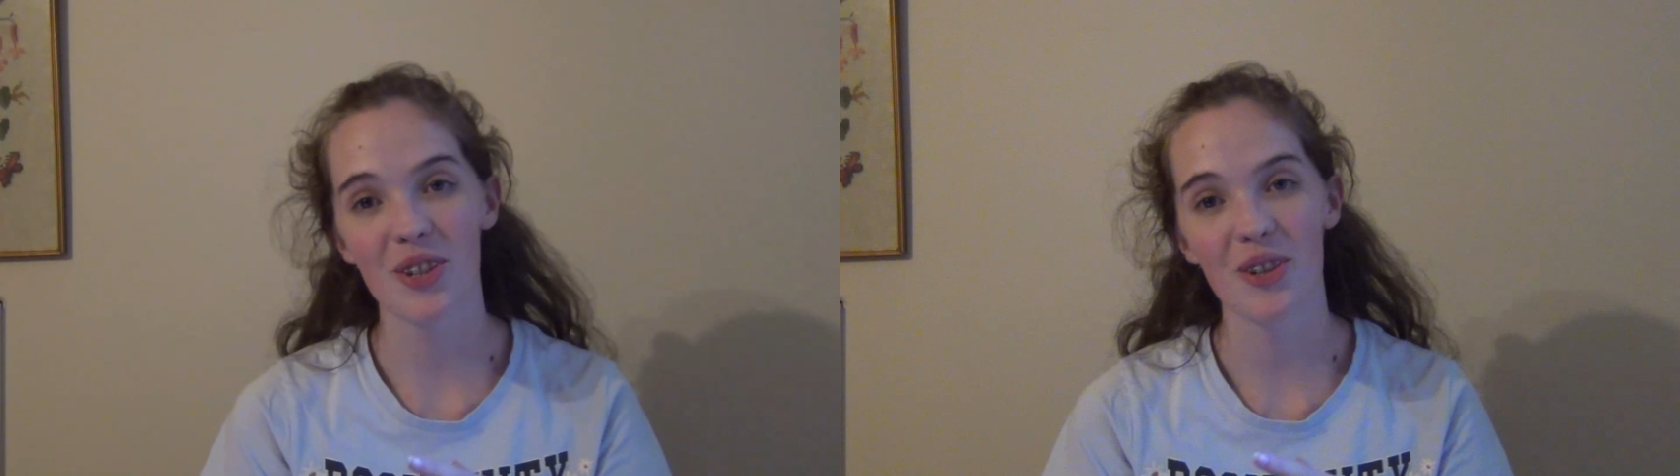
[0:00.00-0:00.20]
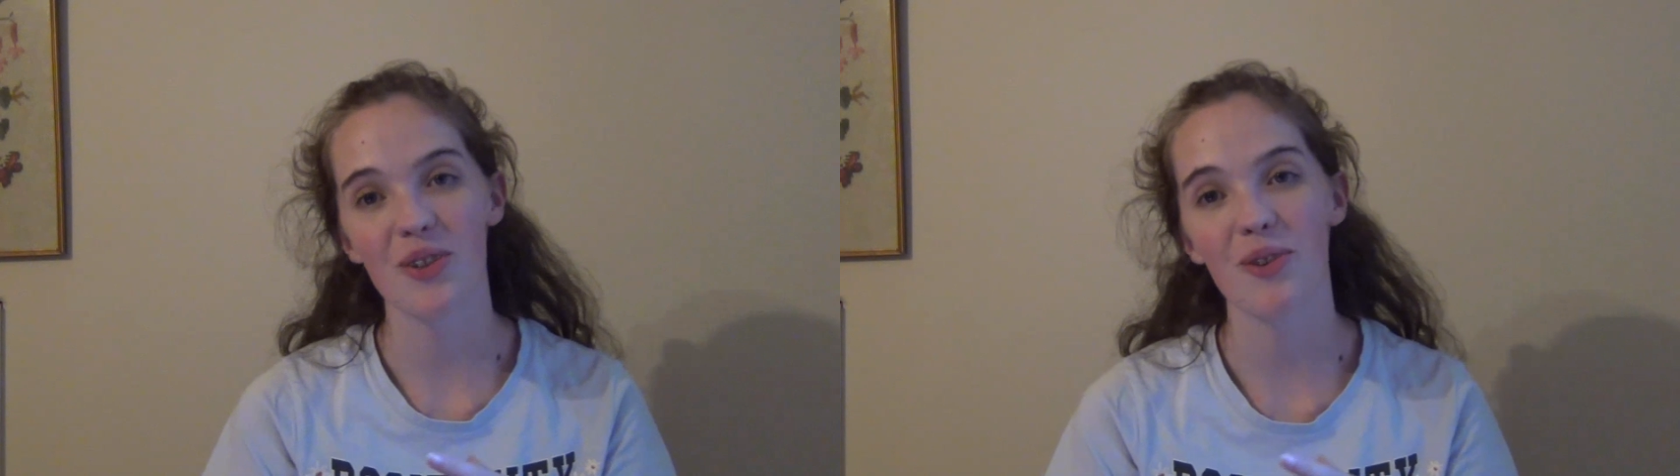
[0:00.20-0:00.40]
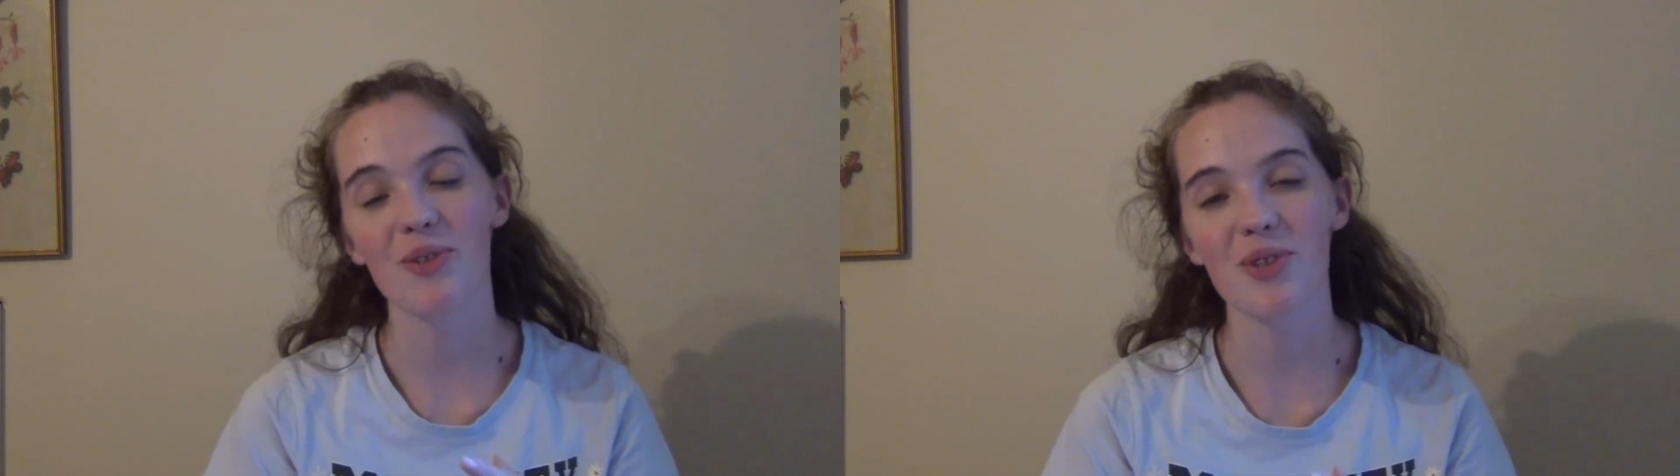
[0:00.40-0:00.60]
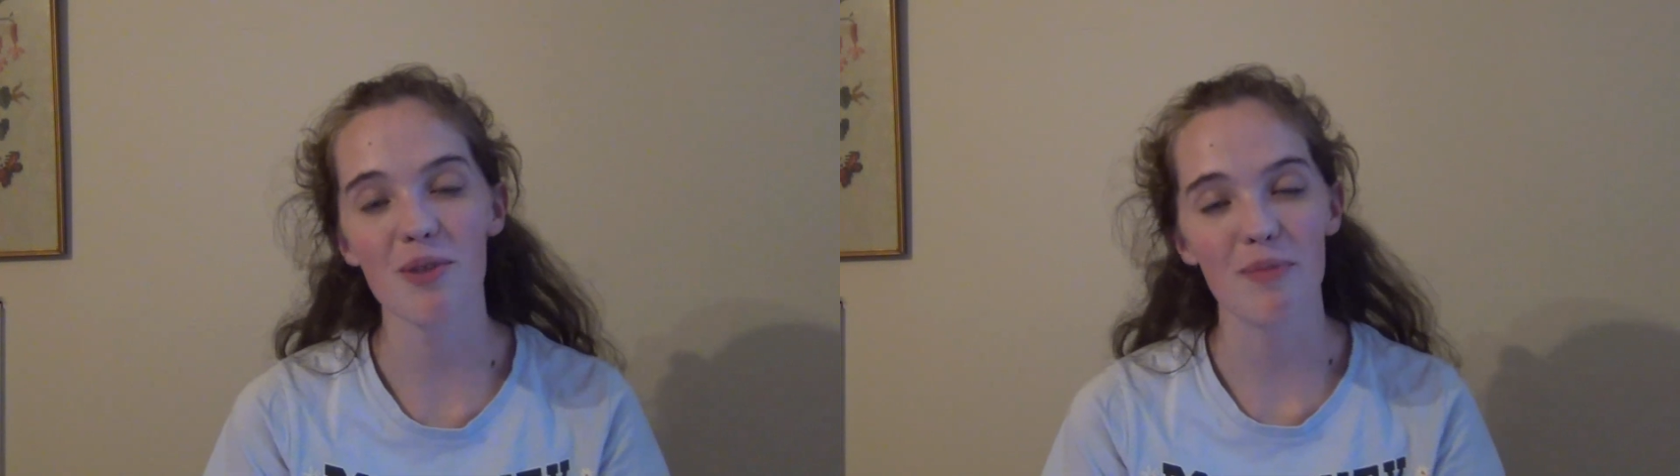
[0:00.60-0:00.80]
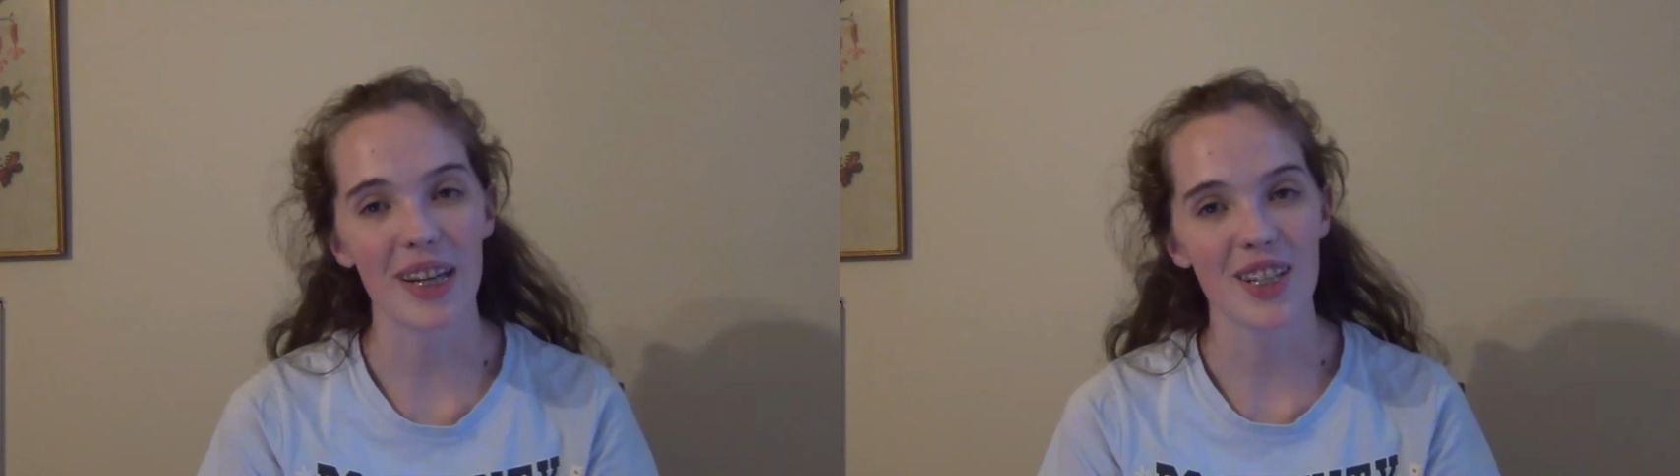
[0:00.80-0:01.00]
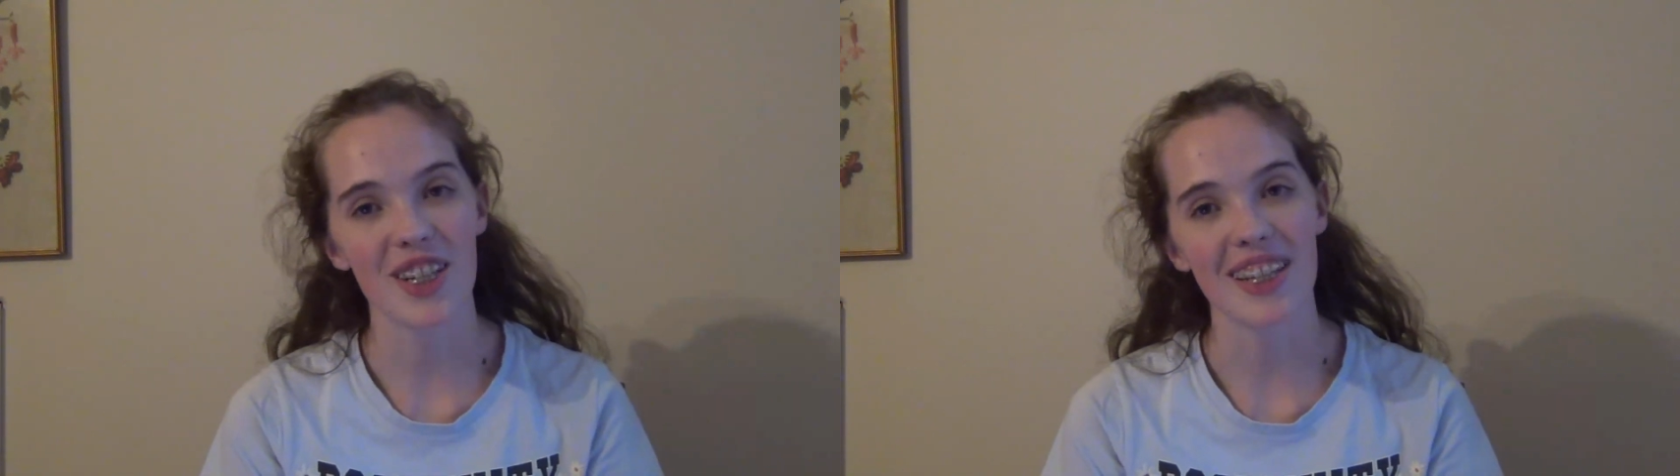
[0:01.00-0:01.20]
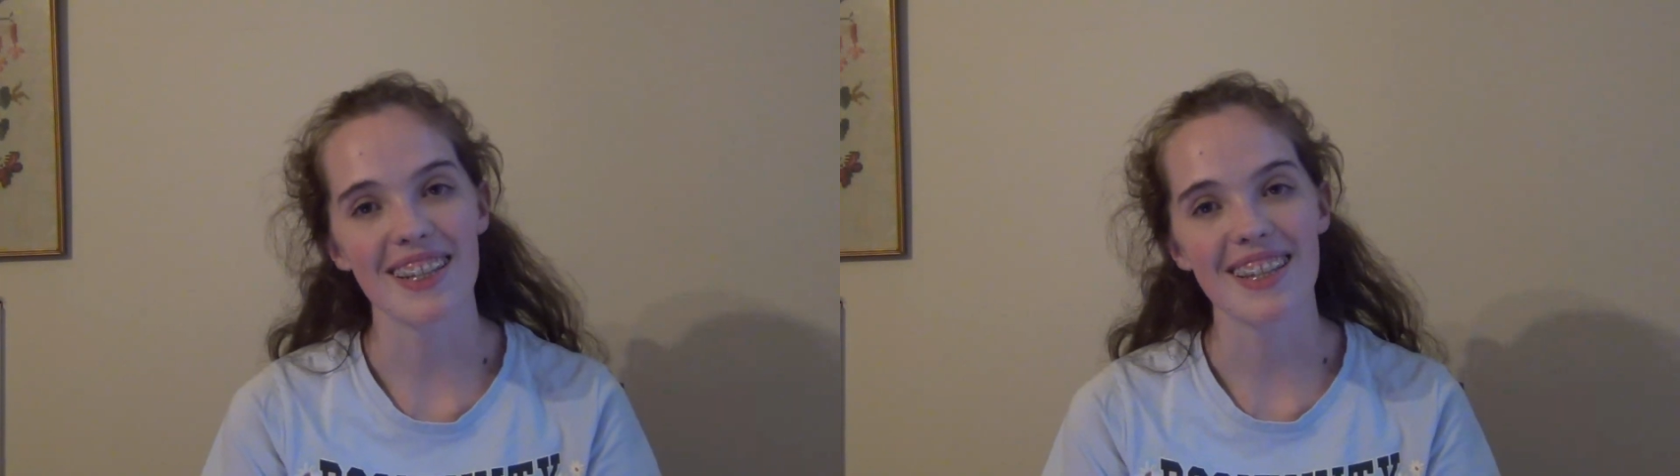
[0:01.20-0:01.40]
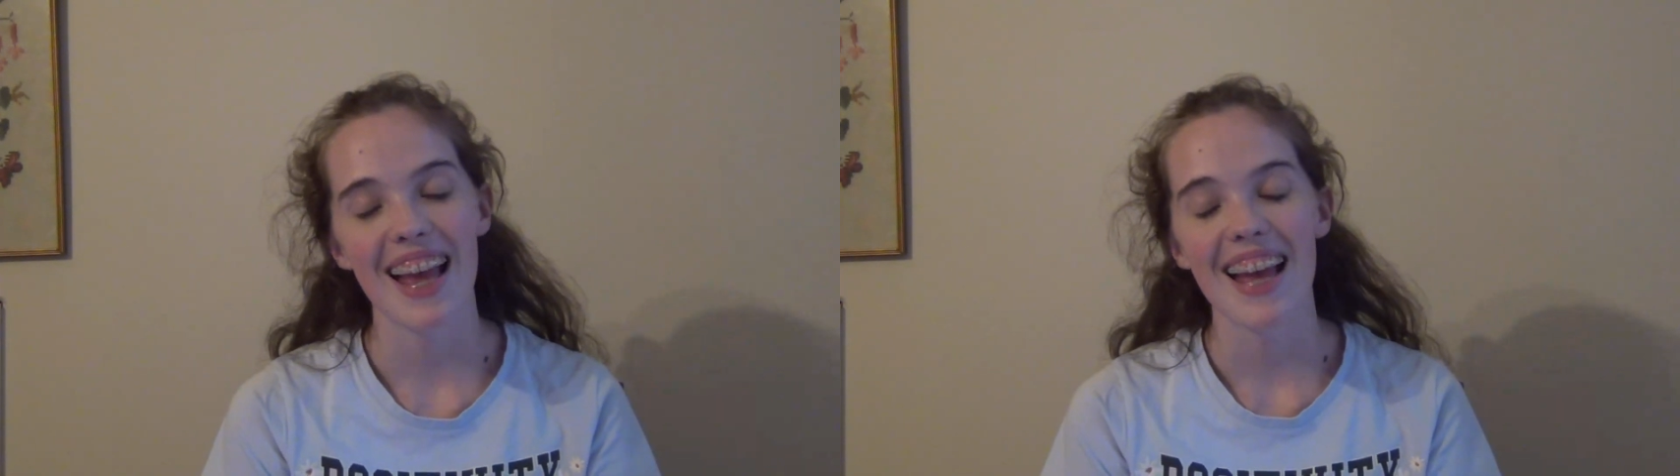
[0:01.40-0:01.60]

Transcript: 2 also mentions